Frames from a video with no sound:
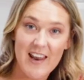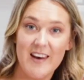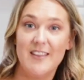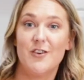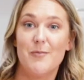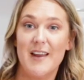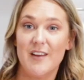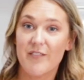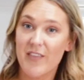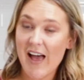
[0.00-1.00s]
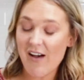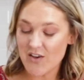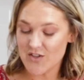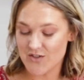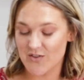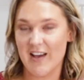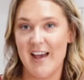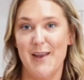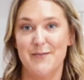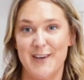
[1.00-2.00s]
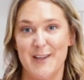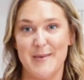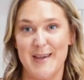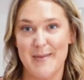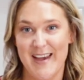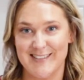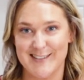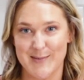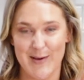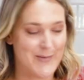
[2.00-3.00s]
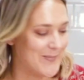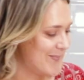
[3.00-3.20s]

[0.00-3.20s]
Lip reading: add in the remaining flour, sugar and vanilla bean paste as well.